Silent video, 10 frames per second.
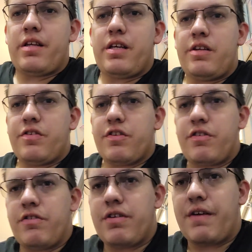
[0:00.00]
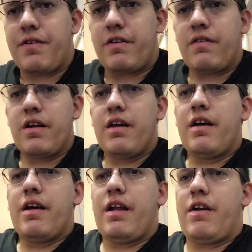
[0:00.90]
E67.
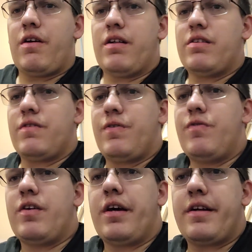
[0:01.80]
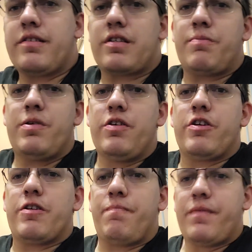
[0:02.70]
I know that's a 58X
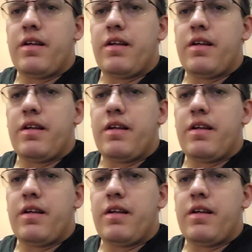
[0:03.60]
computer.